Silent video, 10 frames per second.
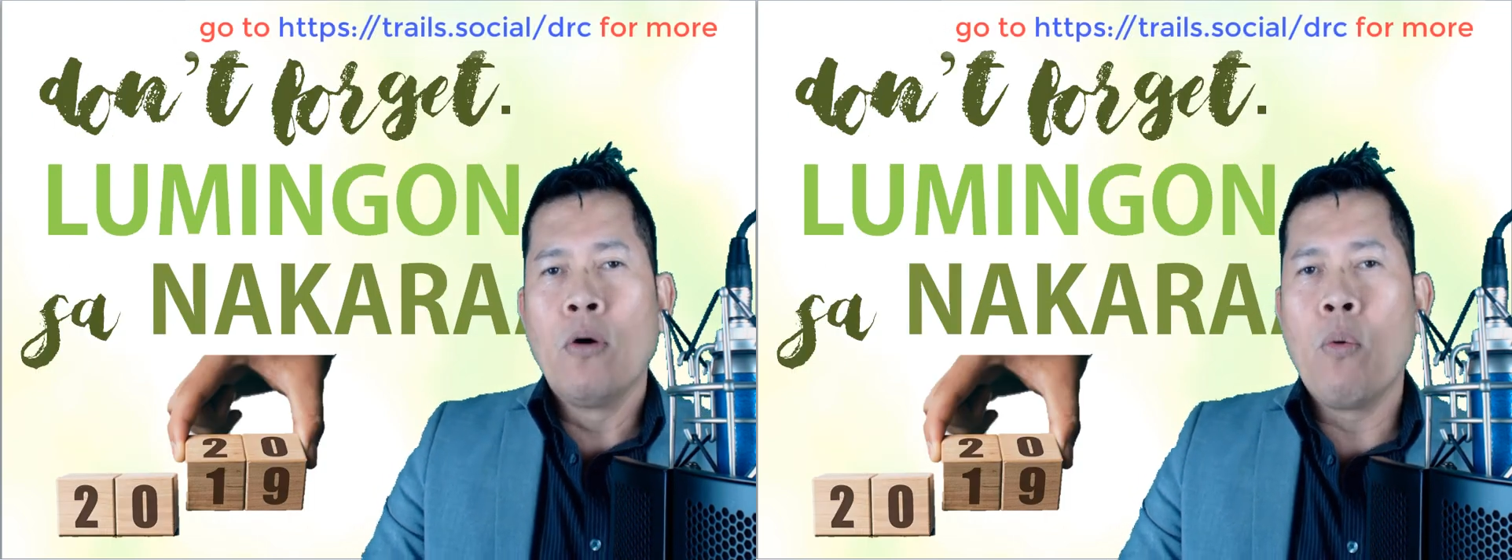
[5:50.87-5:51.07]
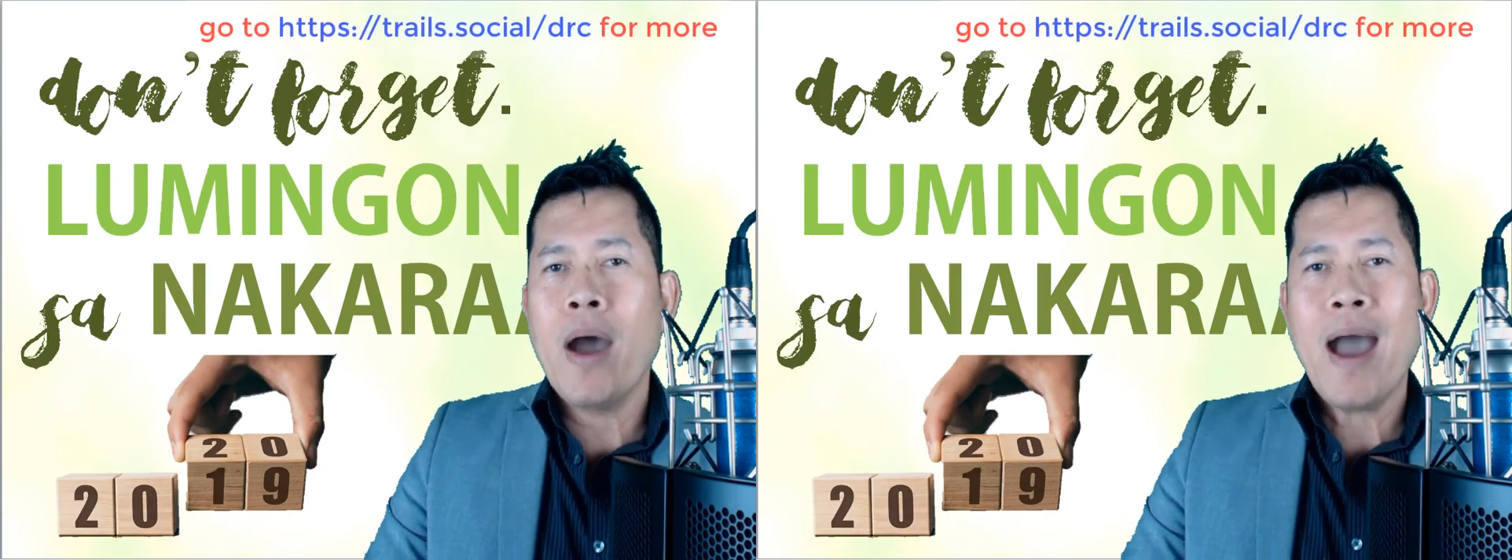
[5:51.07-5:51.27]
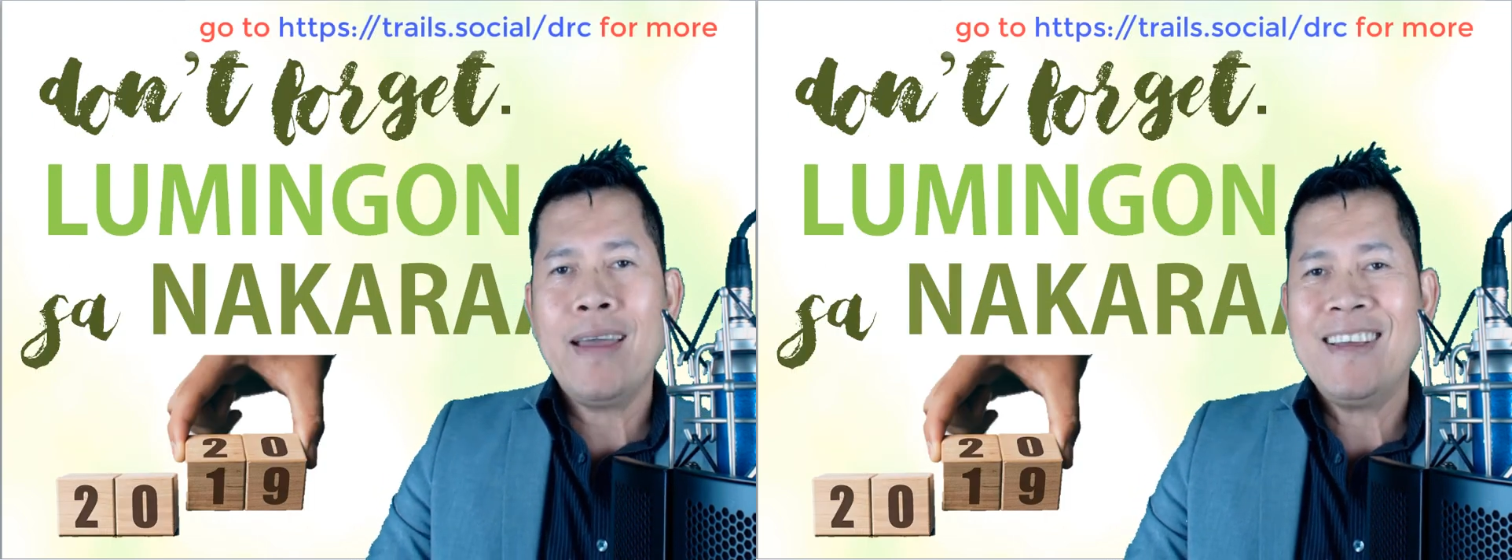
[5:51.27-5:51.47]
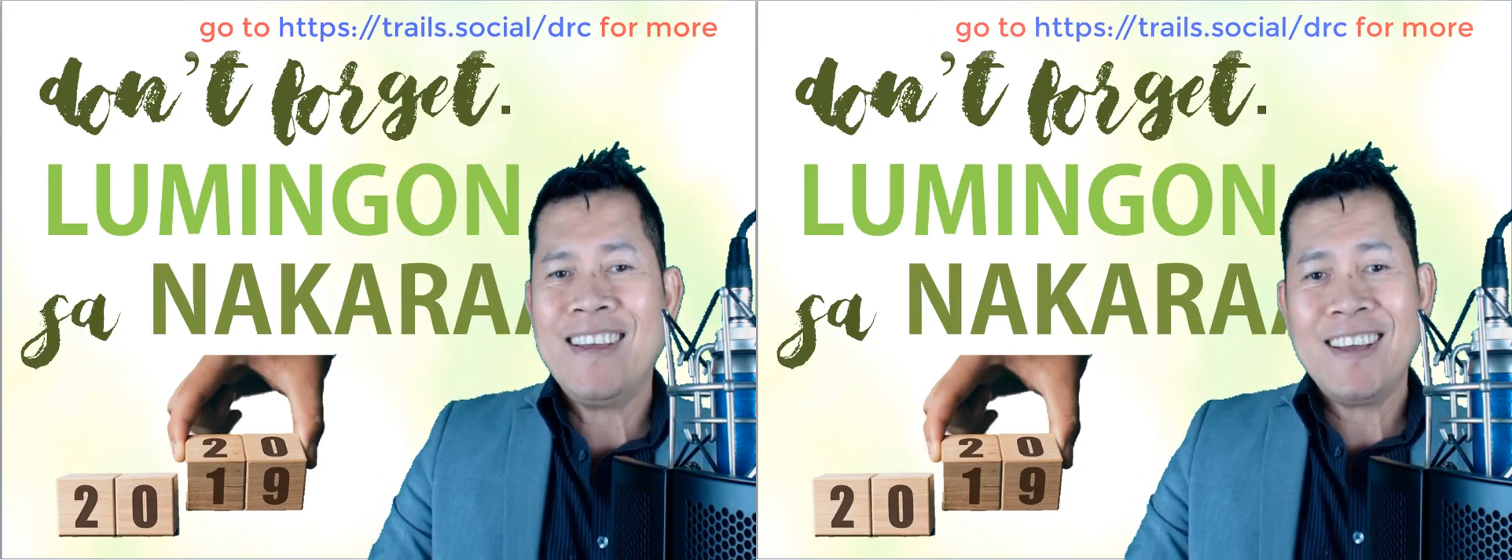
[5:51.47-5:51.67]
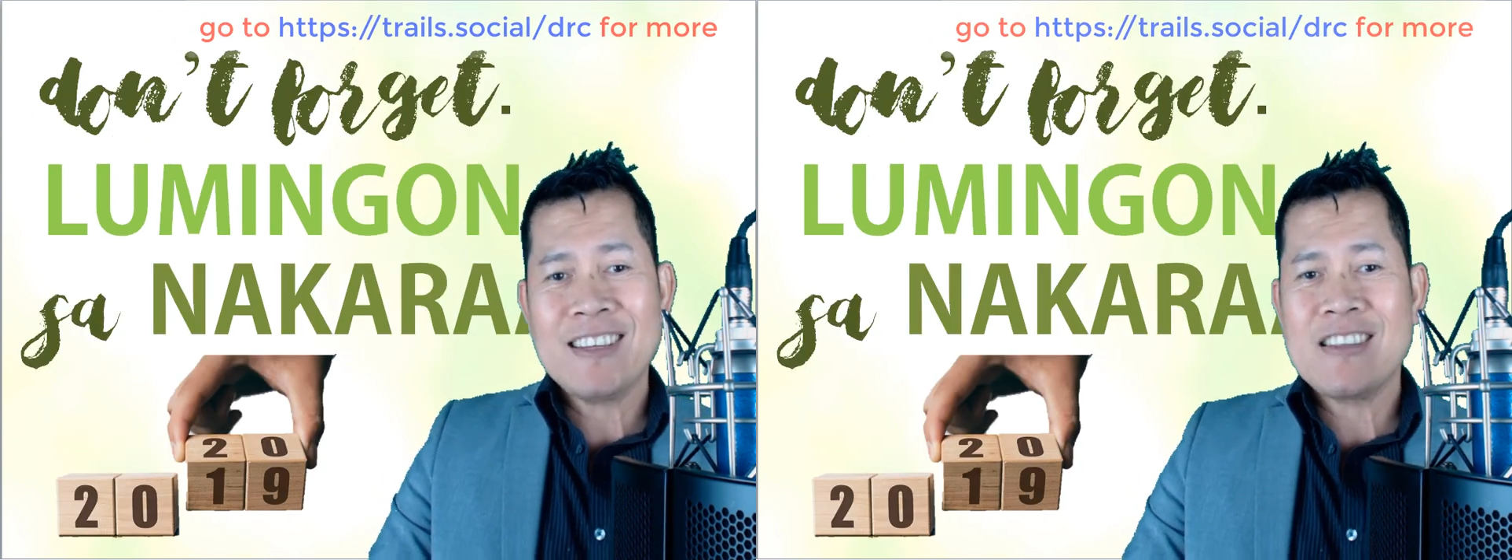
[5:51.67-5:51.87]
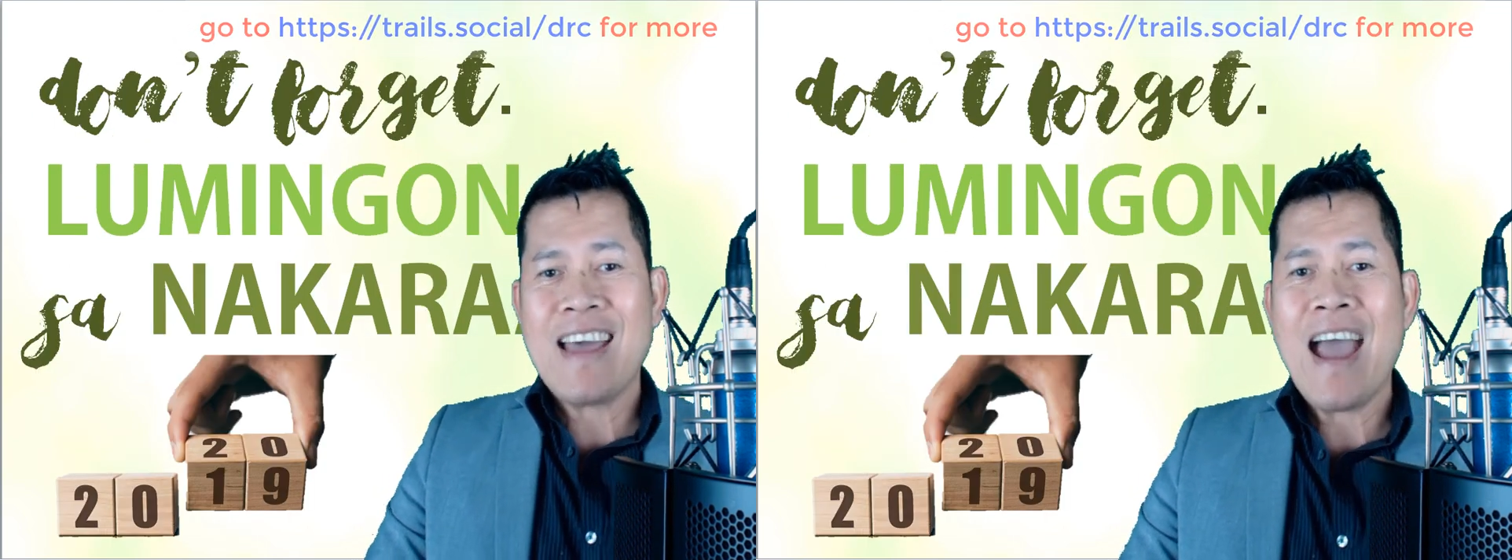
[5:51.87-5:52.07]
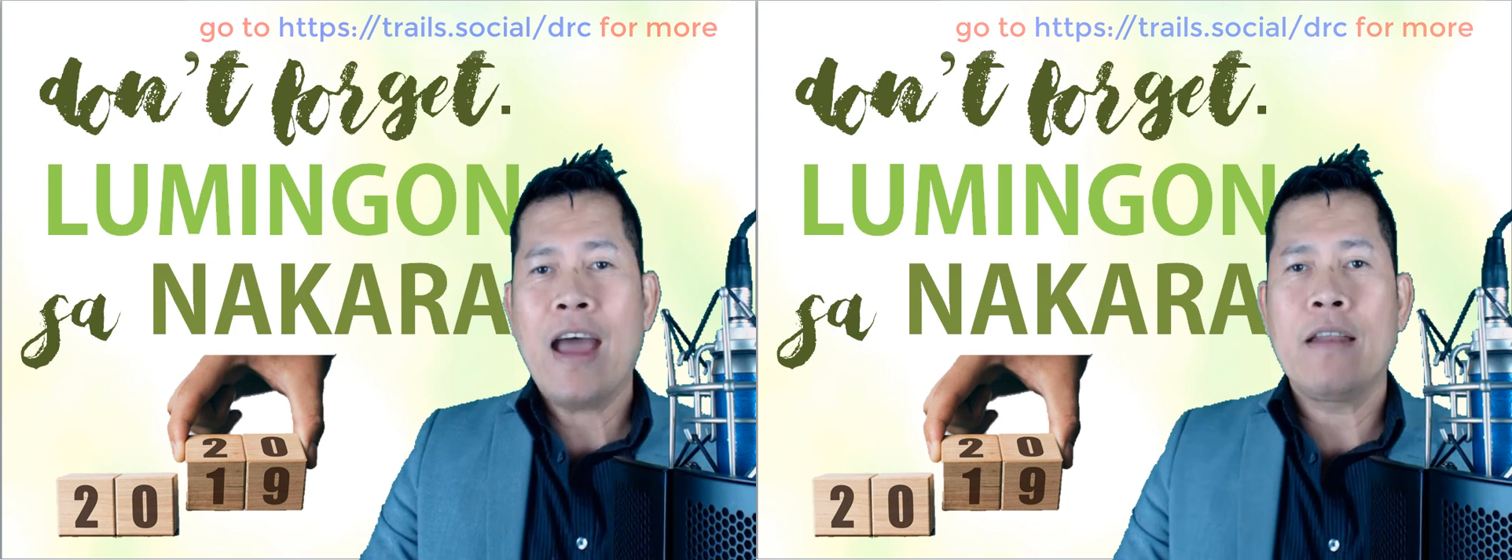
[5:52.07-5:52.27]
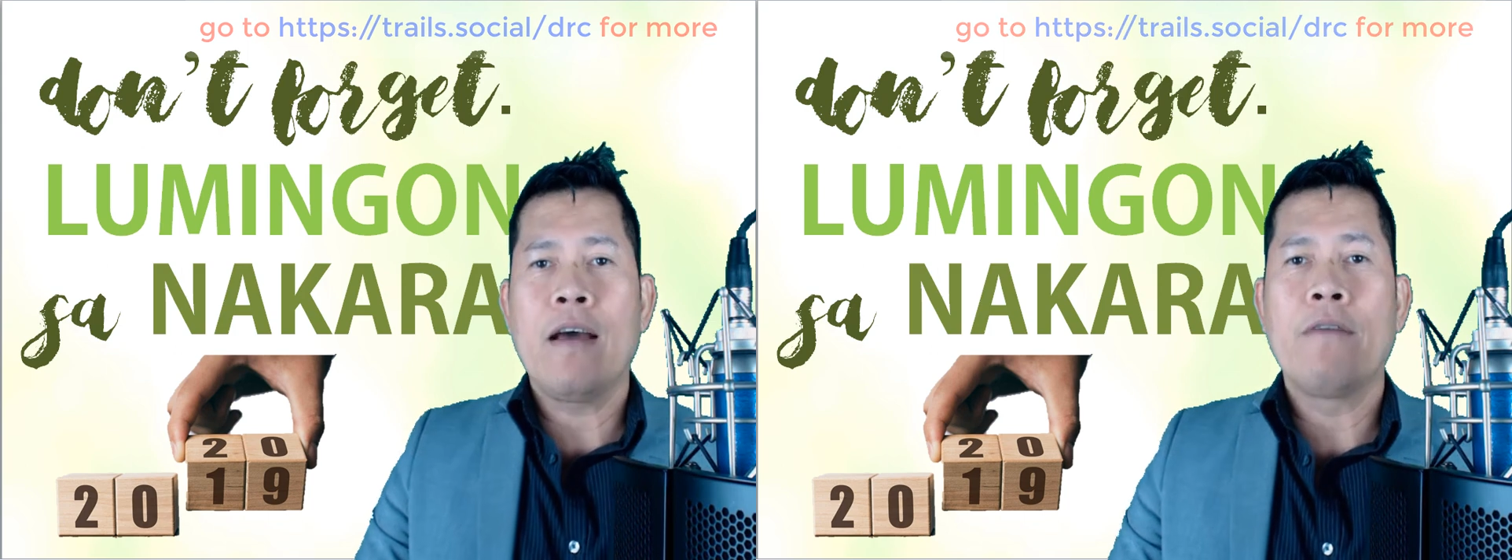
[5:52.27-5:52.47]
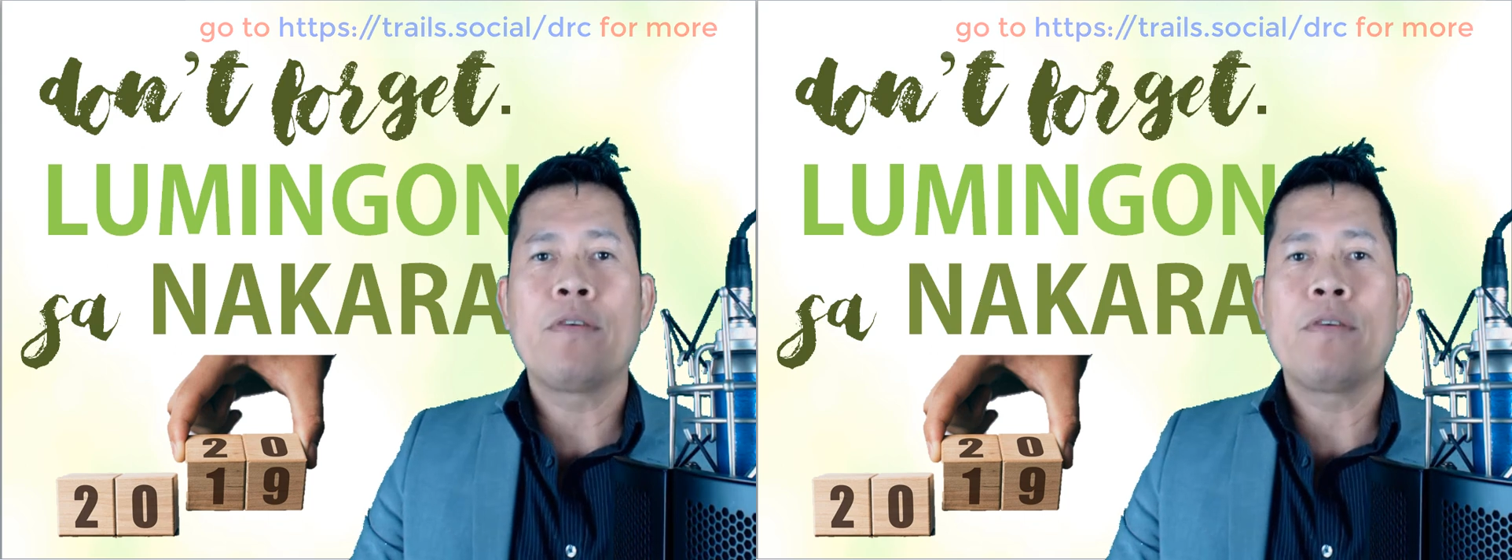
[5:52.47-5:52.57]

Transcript: Why is that?